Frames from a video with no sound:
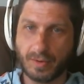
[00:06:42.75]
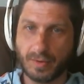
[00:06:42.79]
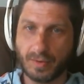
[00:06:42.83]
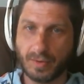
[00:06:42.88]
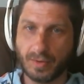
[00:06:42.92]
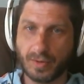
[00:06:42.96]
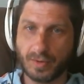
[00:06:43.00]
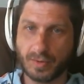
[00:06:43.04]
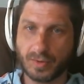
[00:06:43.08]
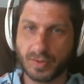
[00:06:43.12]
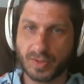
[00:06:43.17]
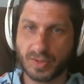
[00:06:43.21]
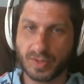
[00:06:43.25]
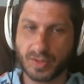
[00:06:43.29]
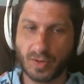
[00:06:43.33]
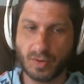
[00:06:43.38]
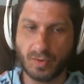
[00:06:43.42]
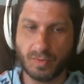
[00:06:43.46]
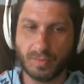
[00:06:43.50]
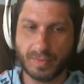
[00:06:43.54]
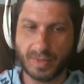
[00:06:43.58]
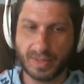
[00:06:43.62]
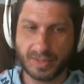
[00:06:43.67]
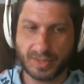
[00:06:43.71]
there's
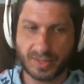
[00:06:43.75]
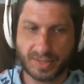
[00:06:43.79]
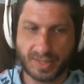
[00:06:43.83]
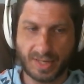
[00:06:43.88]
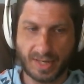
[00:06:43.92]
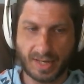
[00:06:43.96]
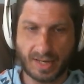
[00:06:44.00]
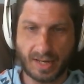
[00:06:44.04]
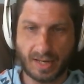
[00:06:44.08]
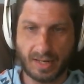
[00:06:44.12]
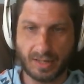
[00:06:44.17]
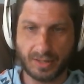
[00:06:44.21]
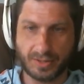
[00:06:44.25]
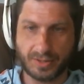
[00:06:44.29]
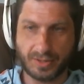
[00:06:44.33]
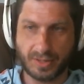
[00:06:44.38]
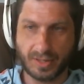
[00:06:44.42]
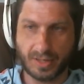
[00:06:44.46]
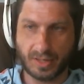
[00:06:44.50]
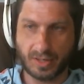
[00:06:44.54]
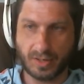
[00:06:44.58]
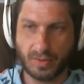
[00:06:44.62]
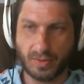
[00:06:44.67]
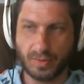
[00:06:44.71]
so much psychology
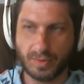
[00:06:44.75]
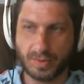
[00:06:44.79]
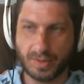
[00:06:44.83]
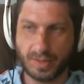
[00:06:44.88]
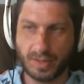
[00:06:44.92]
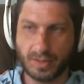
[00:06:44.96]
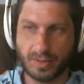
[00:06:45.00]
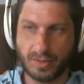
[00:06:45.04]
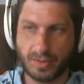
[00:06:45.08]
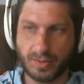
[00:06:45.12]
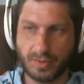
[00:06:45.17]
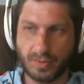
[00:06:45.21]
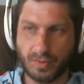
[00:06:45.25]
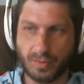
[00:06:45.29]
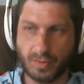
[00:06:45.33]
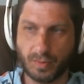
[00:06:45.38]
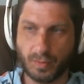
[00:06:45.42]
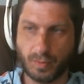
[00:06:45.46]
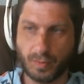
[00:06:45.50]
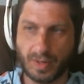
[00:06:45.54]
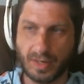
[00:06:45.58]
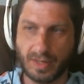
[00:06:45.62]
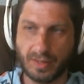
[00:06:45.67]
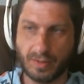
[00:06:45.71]
that goes into the
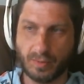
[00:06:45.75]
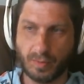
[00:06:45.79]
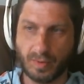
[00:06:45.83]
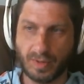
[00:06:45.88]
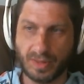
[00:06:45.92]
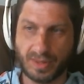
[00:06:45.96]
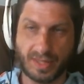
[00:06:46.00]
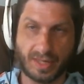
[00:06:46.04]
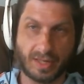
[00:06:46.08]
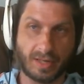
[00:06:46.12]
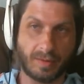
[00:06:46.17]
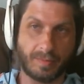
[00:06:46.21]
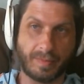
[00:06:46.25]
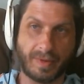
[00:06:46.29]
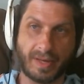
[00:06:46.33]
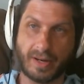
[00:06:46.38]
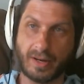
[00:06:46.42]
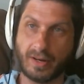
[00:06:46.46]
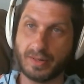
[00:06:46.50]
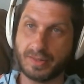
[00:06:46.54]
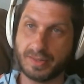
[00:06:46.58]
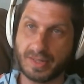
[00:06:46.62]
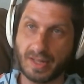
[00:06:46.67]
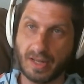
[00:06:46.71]
way that we think about
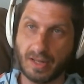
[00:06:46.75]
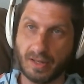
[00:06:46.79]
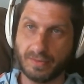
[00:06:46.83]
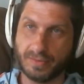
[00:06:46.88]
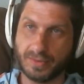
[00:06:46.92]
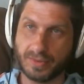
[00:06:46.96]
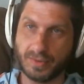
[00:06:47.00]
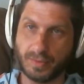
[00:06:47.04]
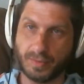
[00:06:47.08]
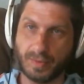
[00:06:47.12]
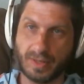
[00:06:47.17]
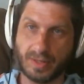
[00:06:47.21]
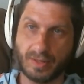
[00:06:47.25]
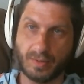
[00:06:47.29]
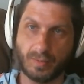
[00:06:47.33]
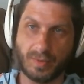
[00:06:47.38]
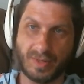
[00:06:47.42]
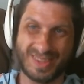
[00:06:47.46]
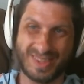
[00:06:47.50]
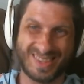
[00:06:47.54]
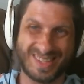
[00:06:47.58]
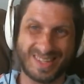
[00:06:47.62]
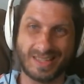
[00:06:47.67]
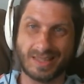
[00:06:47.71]
ourselves, the way that we
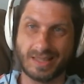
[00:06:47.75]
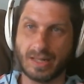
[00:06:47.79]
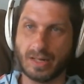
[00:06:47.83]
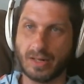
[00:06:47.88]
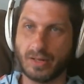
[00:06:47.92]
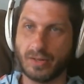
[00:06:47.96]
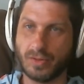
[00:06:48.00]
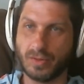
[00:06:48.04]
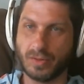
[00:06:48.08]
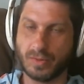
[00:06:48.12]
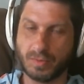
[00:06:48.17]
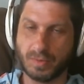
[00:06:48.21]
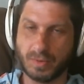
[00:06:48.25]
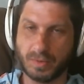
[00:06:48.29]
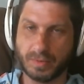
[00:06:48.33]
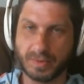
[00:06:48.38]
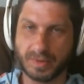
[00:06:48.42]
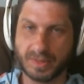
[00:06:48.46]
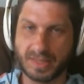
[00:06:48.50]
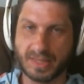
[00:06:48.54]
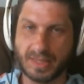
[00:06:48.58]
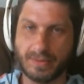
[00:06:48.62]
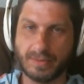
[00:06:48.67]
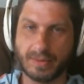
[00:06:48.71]
think that others will
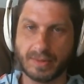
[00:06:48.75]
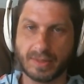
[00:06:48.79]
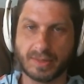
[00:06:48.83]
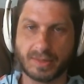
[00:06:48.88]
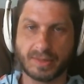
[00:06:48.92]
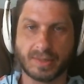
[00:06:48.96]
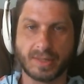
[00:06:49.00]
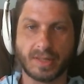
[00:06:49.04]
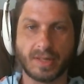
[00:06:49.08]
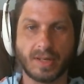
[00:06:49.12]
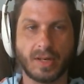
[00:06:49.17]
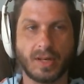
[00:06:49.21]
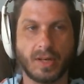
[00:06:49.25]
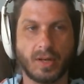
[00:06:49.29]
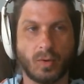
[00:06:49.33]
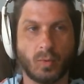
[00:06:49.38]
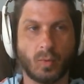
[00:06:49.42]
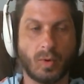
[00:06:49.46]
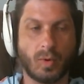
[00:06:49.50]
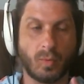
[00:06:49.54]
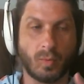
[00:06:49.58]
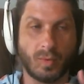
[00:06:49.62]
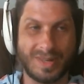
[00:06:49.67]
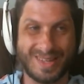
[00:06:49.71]
receive us,
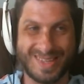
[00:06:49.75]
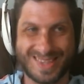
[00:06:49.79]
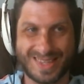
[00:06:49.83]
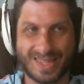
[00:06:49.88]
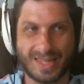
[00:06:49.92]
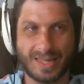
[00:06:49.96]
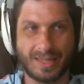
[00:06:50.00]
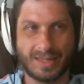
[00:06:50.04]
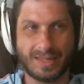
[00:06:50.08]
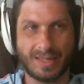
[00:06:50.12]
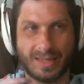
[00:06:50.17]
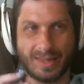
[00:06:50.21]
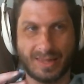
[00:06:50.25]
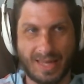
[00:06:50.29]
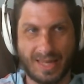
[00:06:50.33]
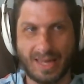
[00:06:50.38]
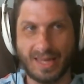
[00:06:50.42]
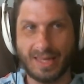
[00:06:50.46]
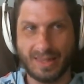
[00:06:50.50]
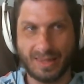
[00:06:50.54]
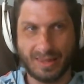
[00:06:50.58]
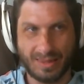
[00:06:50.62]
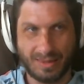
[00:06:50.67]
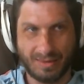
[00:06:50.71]
what we think that
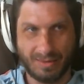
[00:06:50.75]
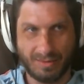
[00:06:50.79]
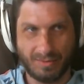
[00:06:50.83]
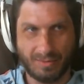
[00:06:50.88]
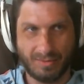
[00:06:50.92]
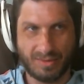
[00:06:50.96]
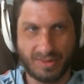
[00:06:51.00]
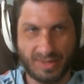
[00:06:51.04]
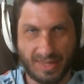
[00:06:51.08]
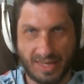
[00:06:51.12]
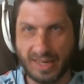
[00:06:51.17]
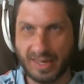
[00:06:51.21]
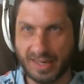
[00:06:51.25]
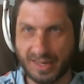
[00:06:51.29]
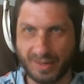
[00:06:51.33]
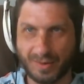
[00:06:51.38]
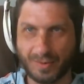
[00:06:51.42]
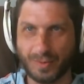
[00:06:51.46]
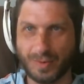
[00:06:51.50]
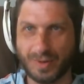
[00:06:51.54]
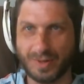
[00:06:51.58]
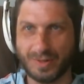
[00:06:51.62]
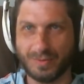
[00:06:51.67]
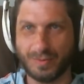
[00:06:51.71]
they think,
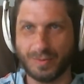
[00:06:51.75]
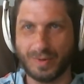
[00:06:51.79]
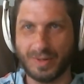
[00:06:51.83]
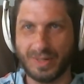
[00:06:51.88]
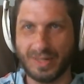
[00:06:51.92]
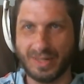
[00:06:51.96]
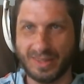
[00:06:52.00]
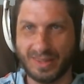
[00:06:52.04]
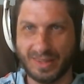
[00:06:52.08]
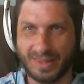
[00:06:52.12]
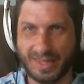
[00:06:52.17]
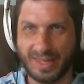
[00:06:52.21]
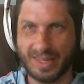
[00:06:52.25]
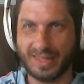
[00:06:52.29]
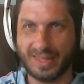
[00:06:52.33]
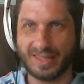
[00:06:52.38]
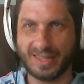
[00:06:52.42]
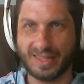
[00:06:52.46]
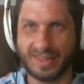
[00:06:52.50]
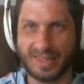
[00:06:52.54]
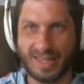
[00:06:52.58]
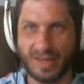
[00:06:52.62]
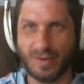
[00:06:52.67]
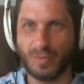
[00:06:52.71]
what we think
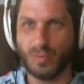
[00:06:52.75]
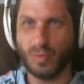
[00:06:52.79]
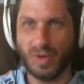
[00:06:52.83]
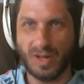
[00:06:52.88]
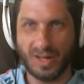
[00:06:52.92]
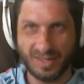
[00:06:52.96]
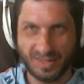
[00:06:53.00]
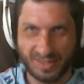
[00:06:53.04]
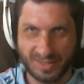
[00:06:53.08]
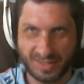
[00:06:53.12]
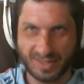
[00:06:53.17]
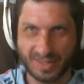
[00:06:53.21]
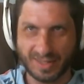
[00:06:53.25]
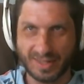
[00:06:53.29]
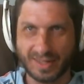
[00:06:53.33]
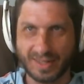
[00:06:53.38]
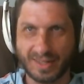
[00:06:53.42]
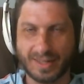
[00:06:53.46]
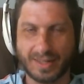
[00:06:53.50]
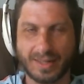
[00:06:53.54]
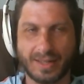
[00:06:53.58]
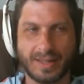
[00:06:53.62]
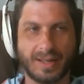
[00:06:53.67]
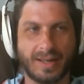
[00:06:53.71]
that they want.
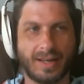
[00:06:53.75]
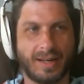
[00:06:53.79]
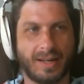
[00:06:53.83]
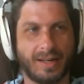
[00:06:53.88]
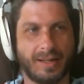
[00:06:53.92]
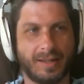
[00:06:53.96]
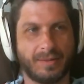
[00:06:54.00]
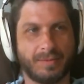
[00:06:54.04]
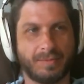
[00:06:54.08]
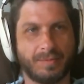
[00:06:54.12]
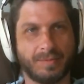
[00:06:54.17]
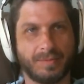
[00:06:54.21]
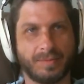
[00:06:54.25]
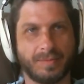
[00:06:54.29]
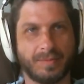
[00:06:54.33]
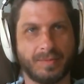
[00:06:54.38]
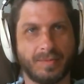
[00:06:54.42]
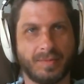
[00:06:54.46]
And